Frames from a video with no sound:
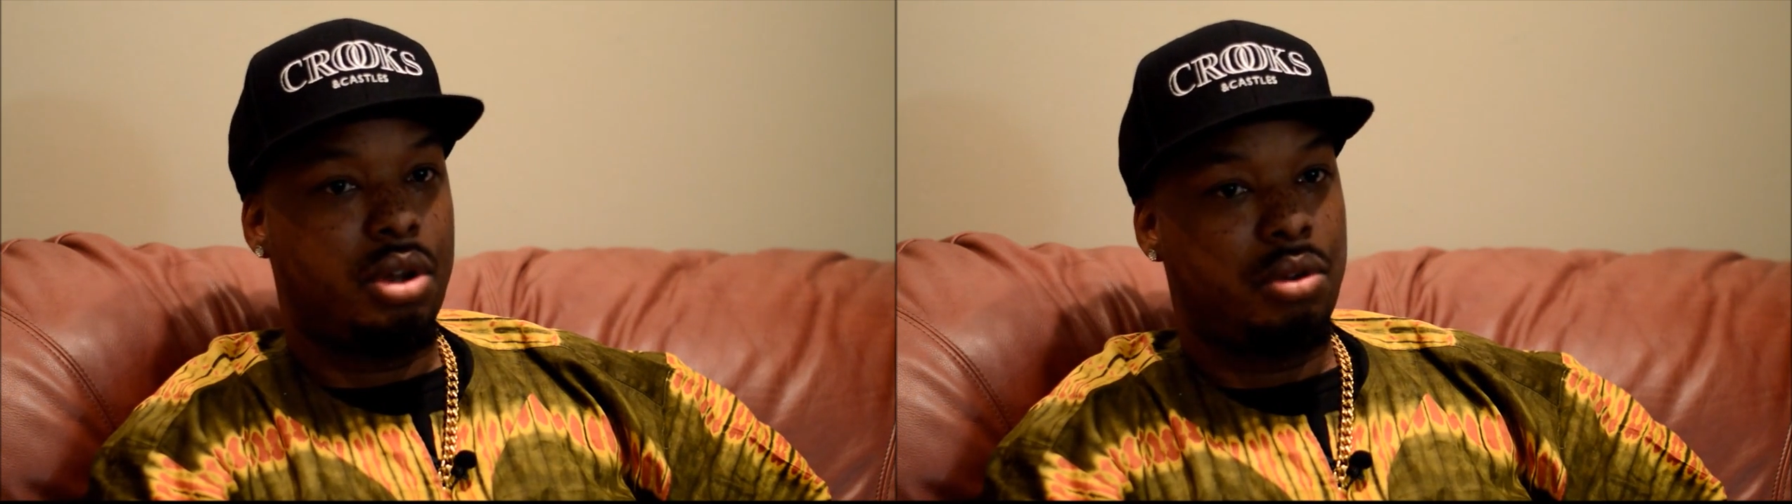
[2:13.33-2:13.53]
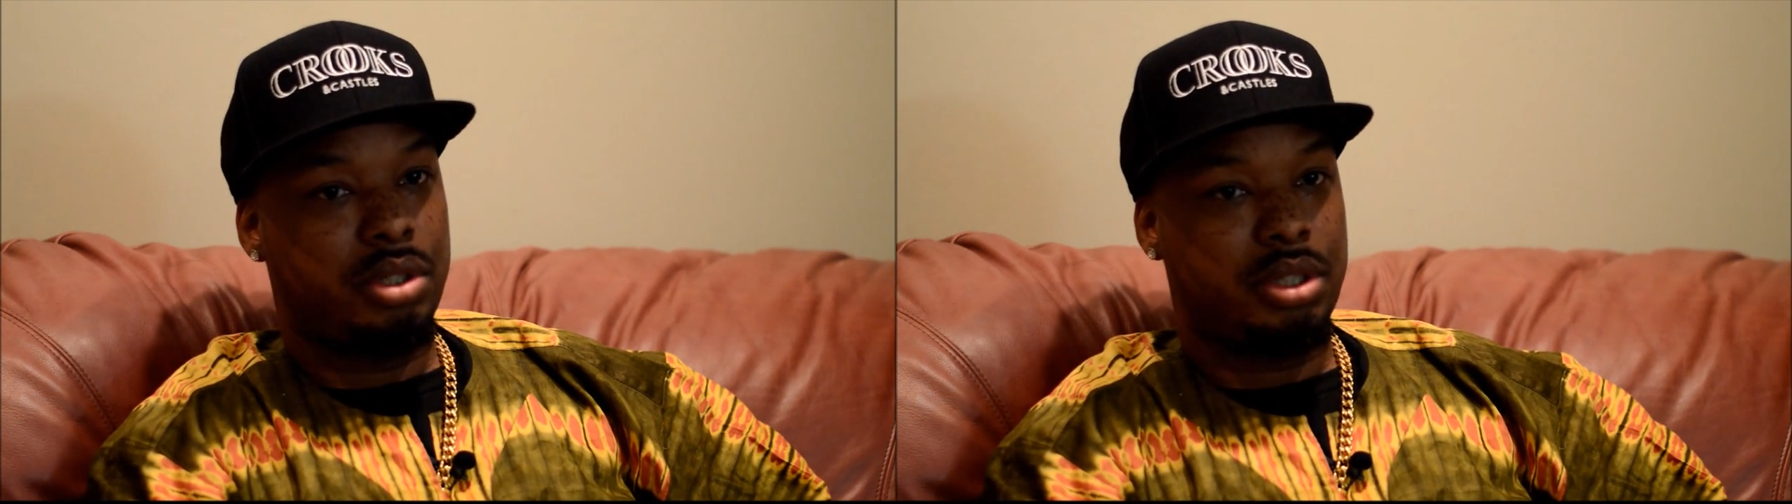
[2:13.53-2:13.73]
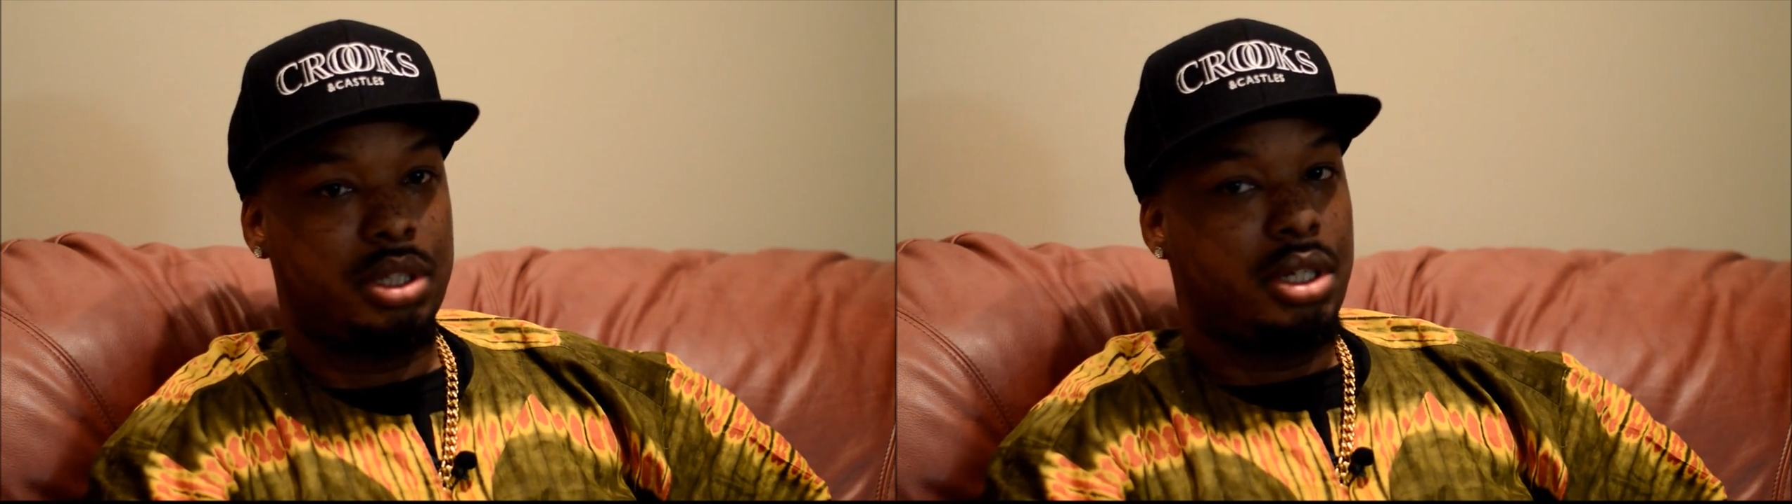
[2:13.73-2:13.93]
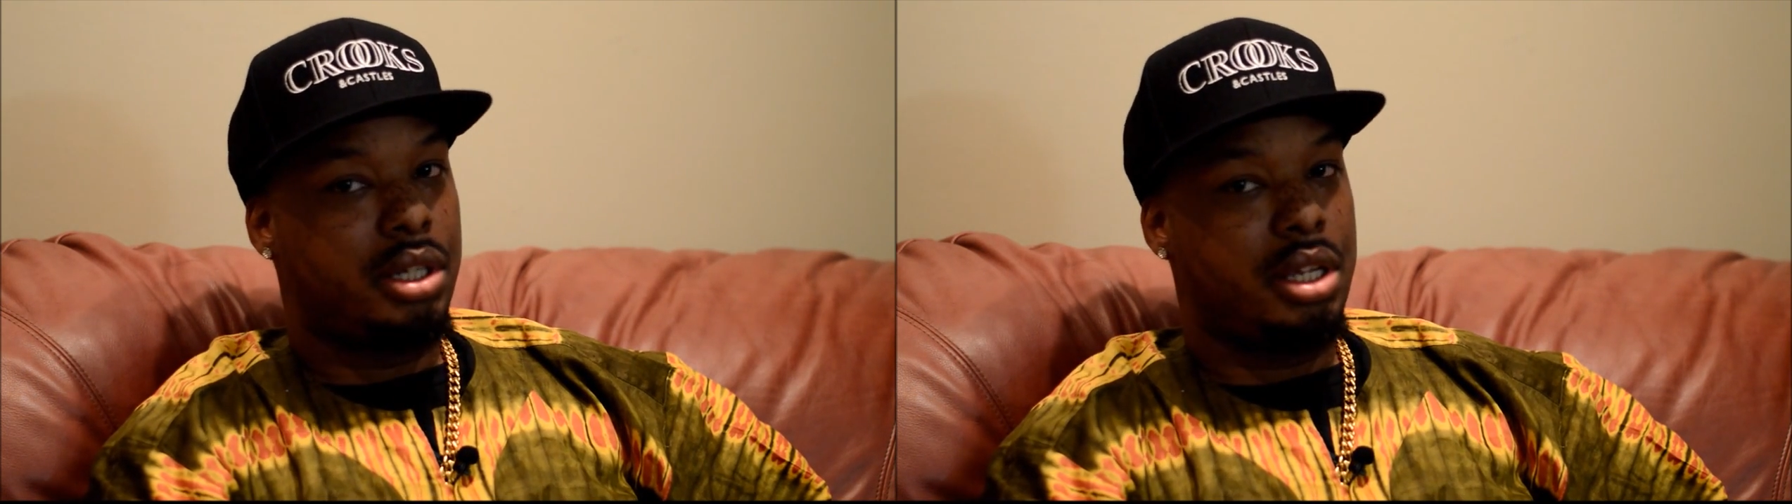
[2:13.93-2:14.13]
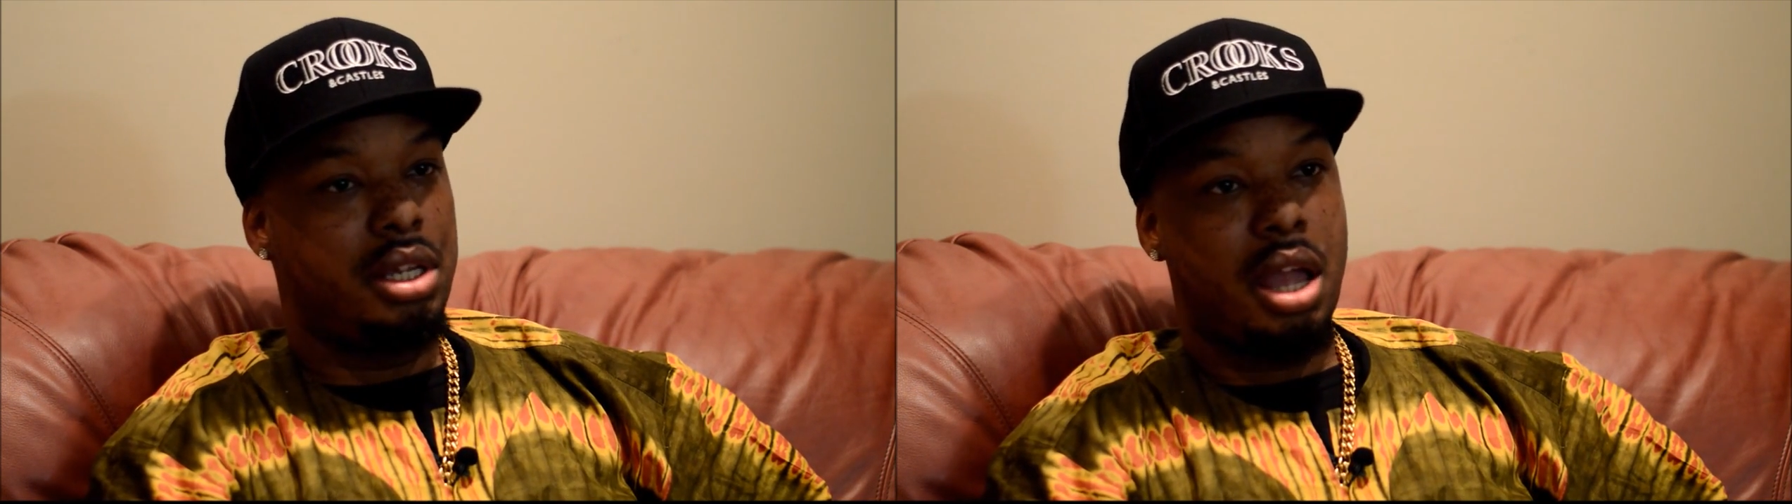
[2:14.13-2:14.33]
notice
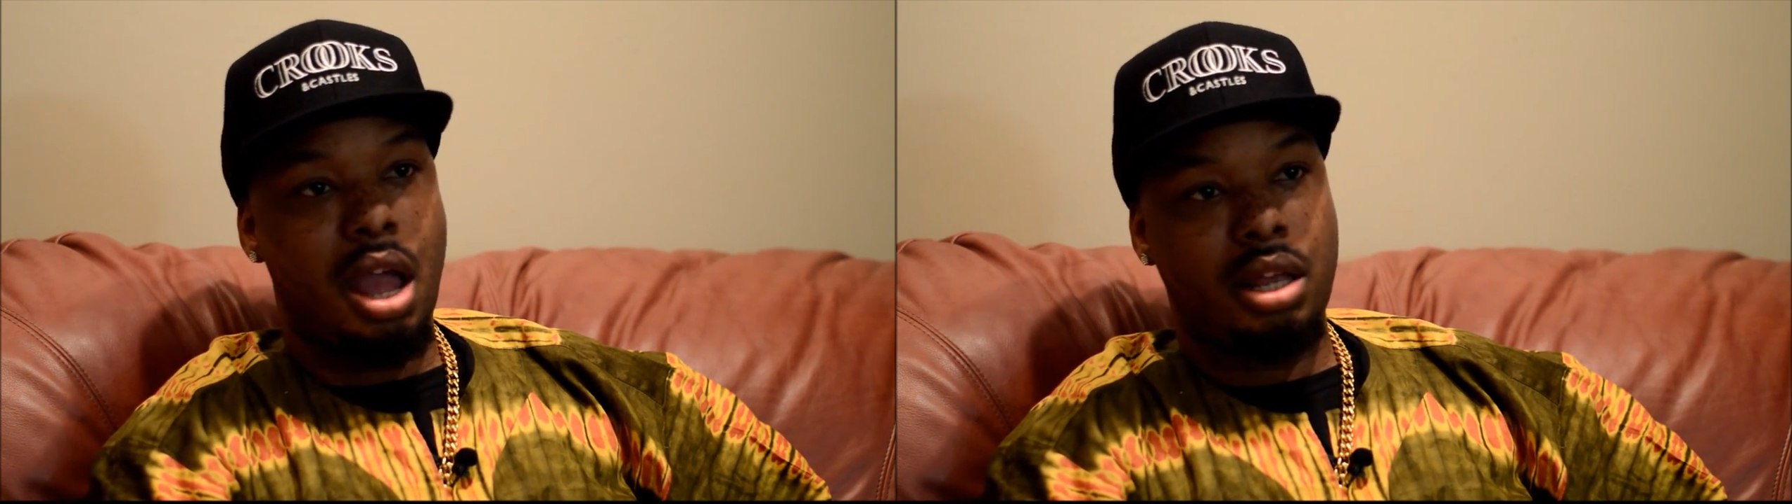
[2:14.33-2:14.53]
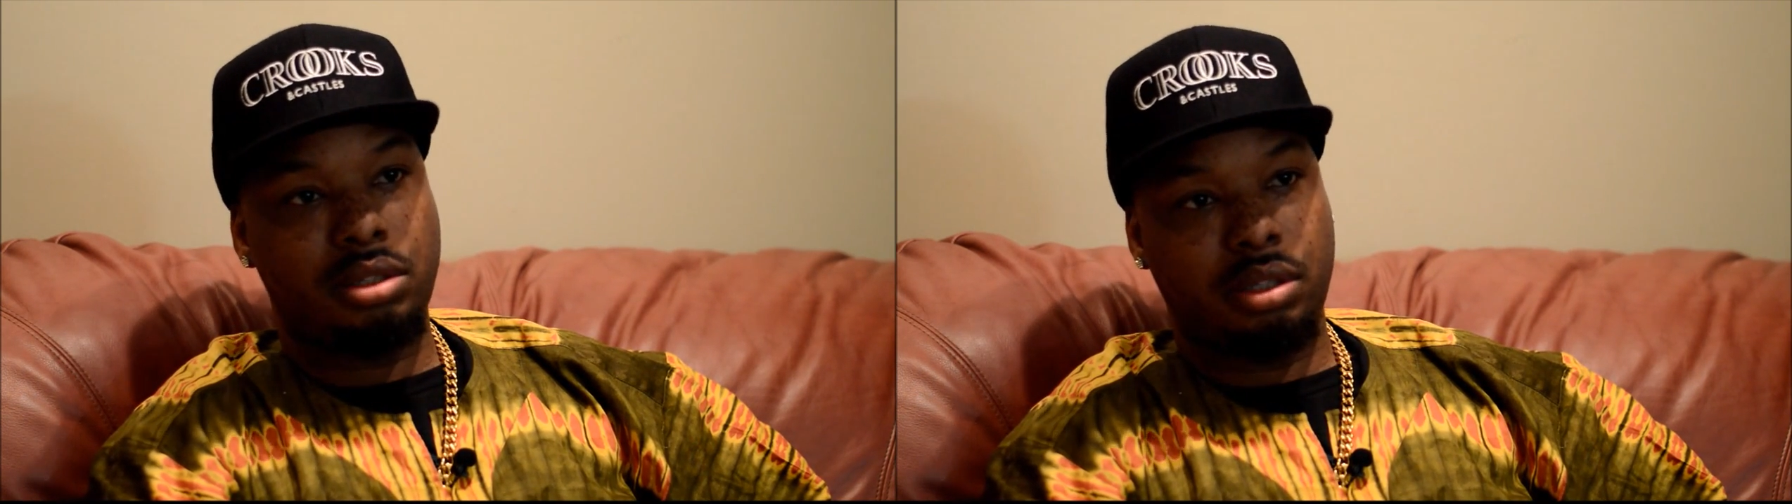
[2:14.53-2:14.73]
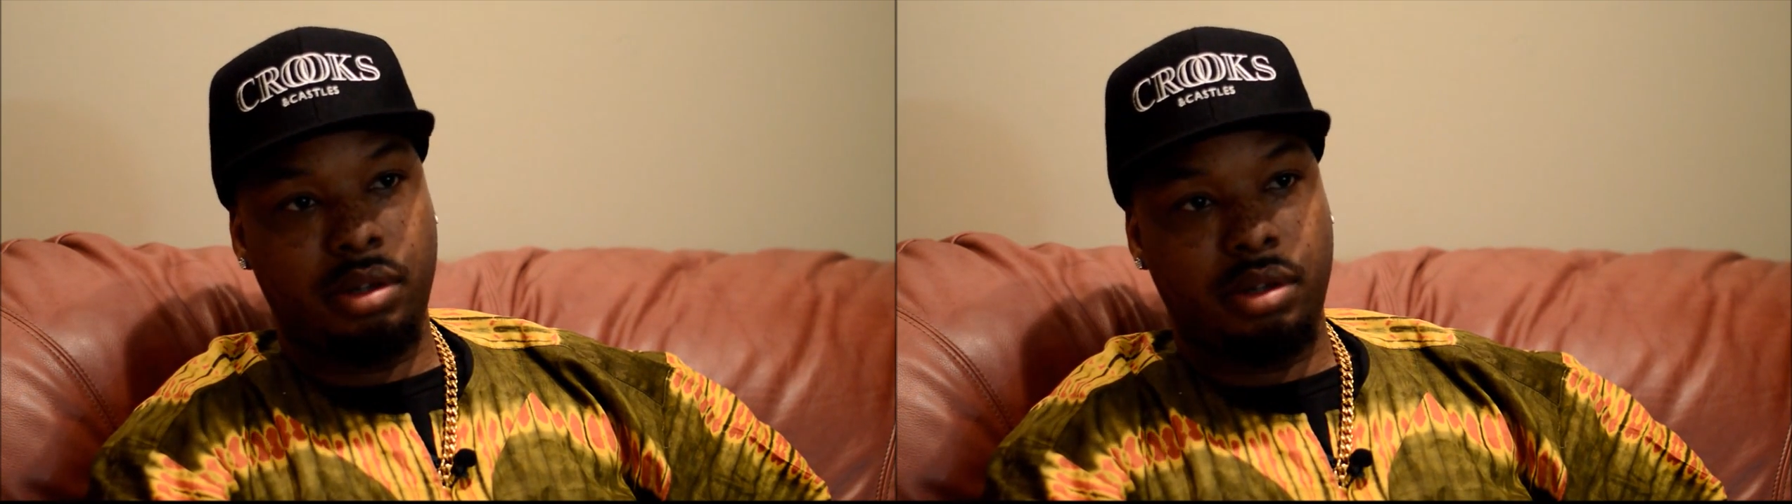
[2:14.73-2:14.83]
that he has